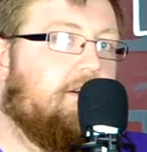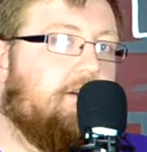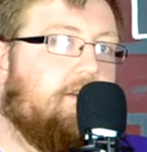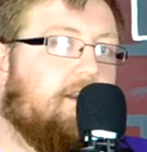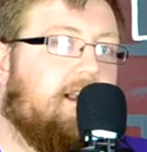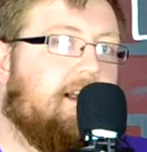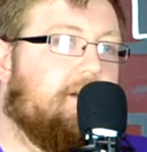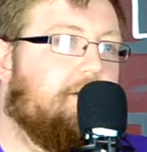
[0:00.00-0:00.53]
lot of
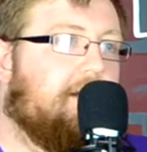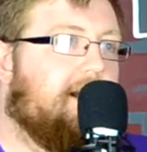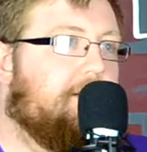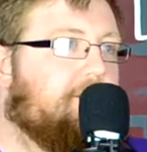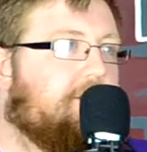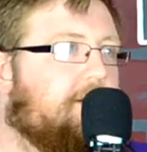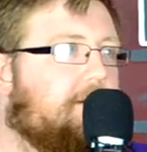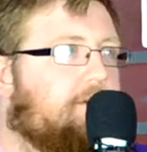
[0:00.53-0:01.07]
the Lego
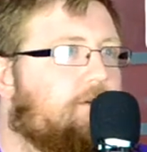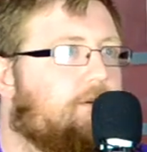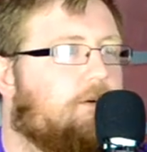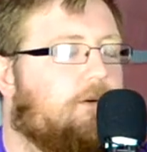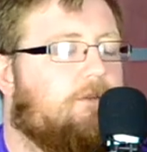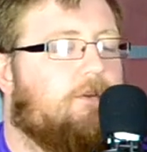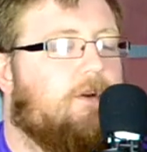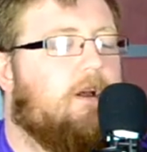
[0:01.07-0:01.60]
games. So,
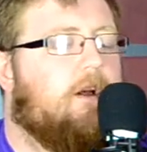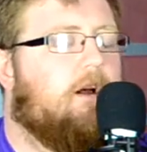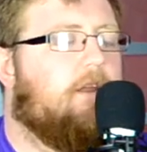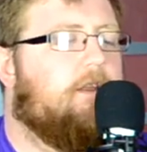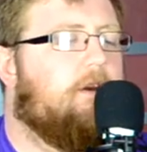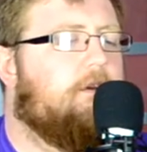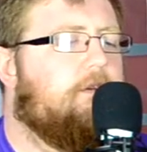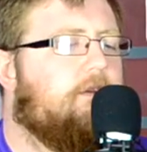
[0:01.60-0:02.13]
sort of,
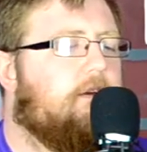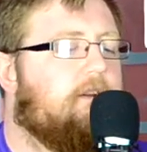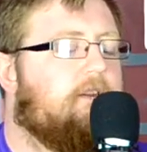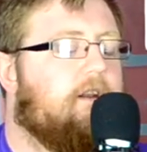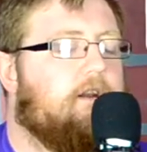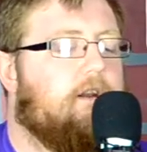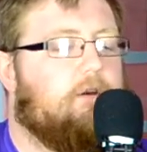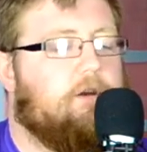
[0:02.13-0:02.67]
the only thing I
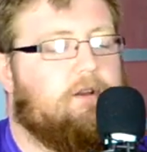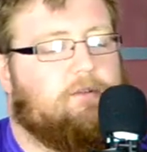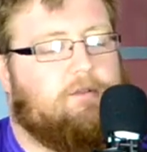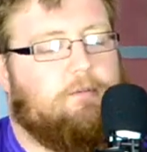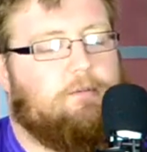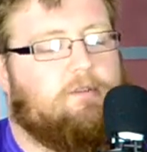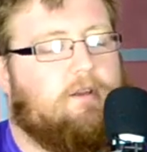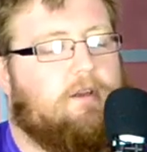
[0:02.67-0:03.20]
did notice,
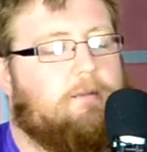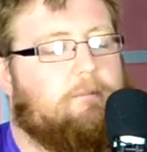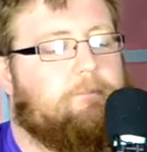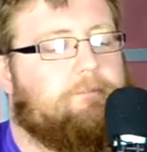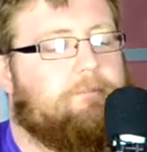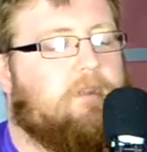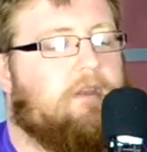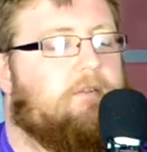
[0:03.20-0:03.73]
there was,
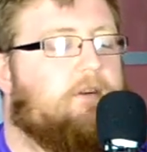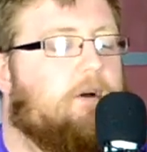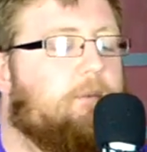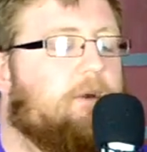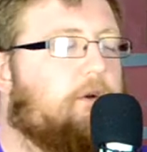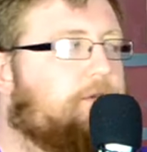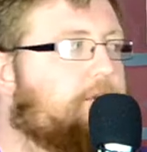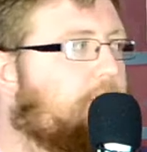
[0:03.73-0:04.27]
if I
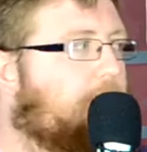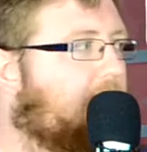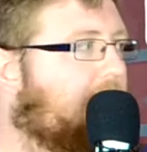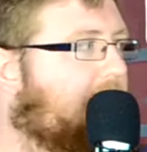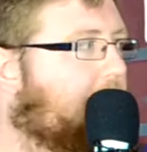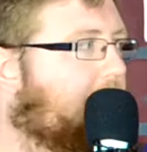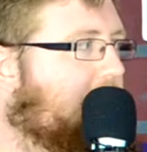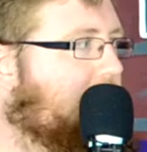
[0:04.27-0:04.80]
went off
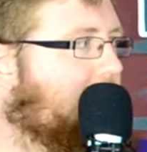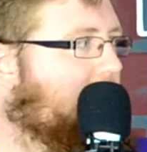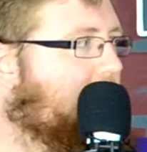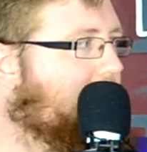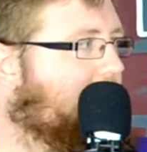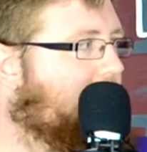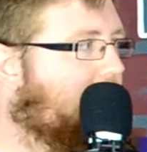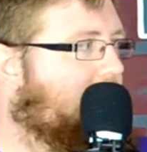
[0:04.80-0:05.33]
screen when you were in
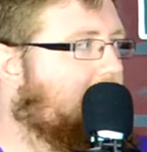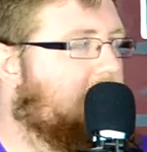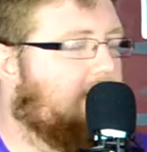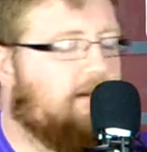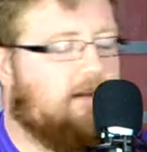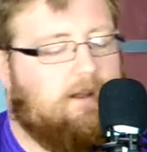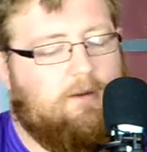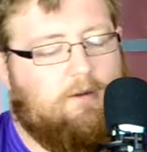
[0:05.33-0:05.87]
front
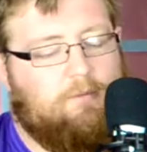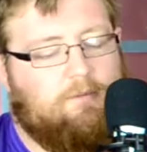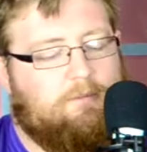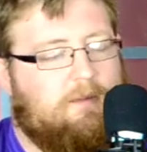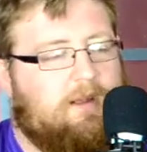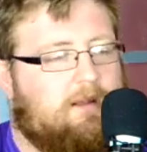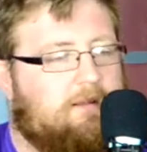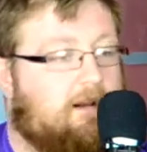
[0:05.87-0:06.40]
and I was
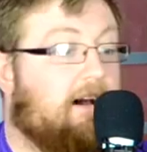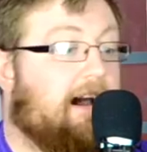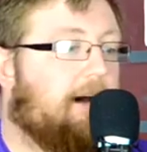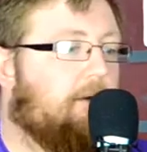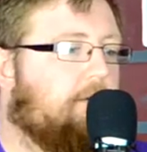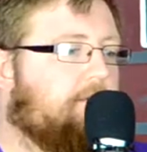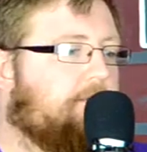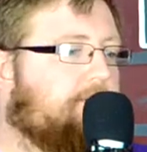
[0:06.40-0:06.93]
out of